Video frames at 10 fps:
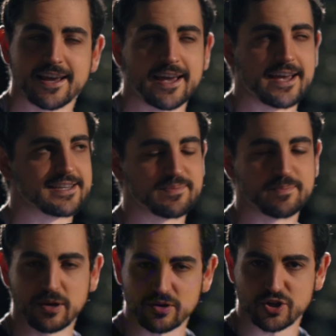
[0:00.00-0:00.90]

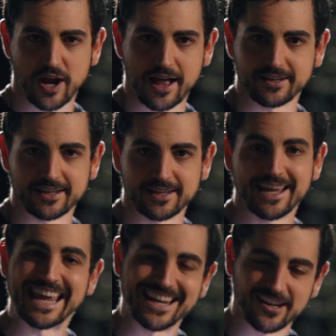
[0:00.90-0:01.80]
spirituality
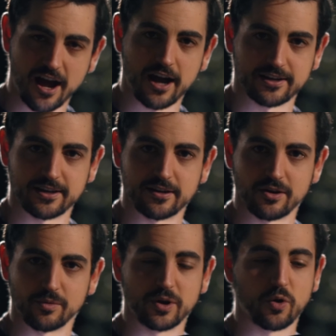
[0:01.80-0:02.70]
incognito.
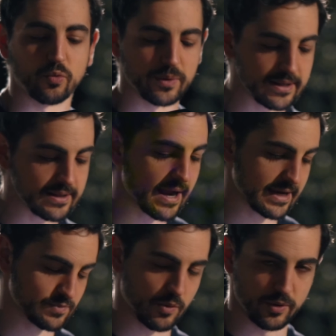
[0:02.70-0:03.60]
We don't realize
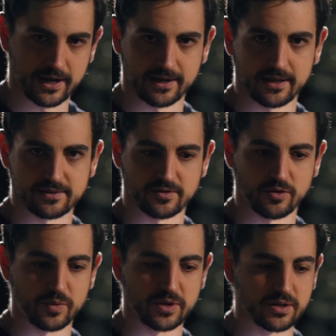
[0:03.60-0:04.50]
what we're getting into.
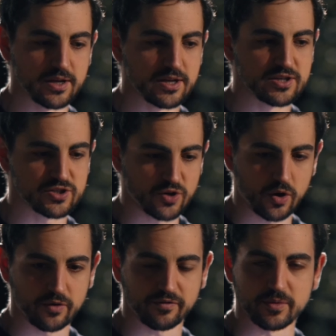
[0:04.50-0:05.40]
We start
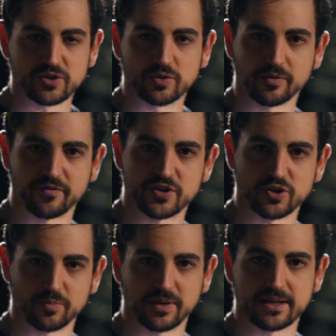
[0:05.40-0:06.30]
from a superficial
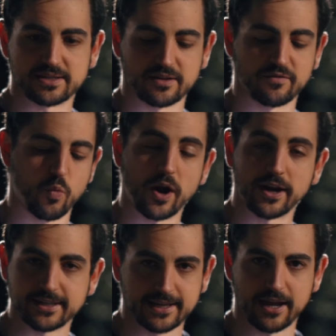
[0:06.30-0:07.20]
place of wanting
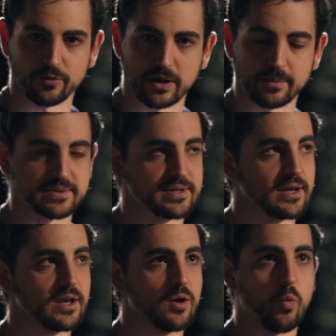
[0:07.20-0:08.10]
to get ripped,
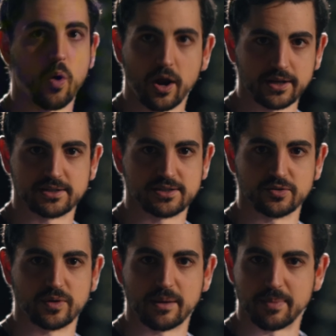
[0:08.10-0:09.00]
wanting to
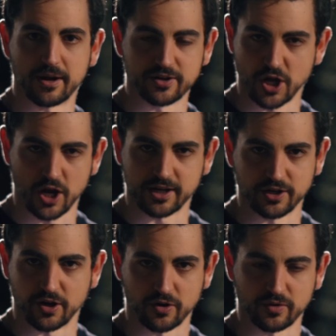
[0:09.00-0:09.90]
get better at talking to
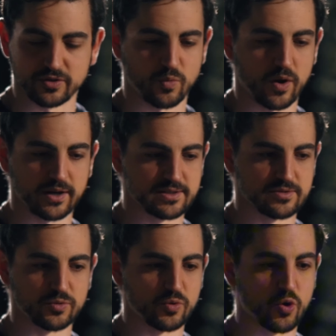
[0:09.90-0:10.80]
girls, wanting
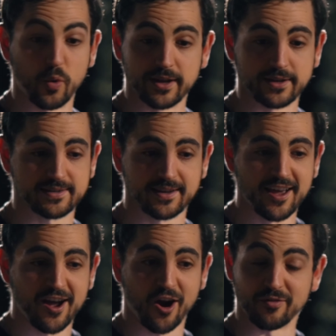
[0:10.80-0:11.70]
to quit
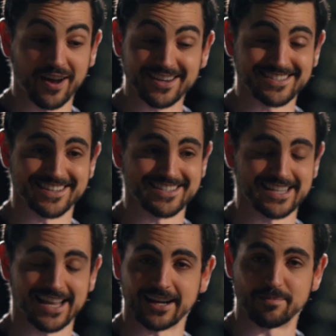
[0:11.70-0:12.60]
our vices
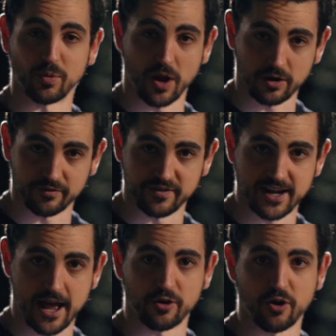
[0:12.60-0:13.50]
like pornography and
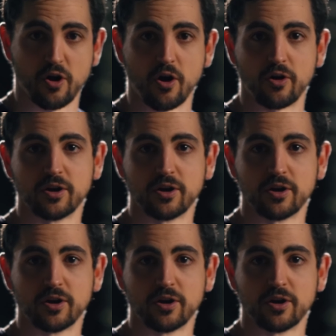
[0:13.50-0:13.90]
alcohol.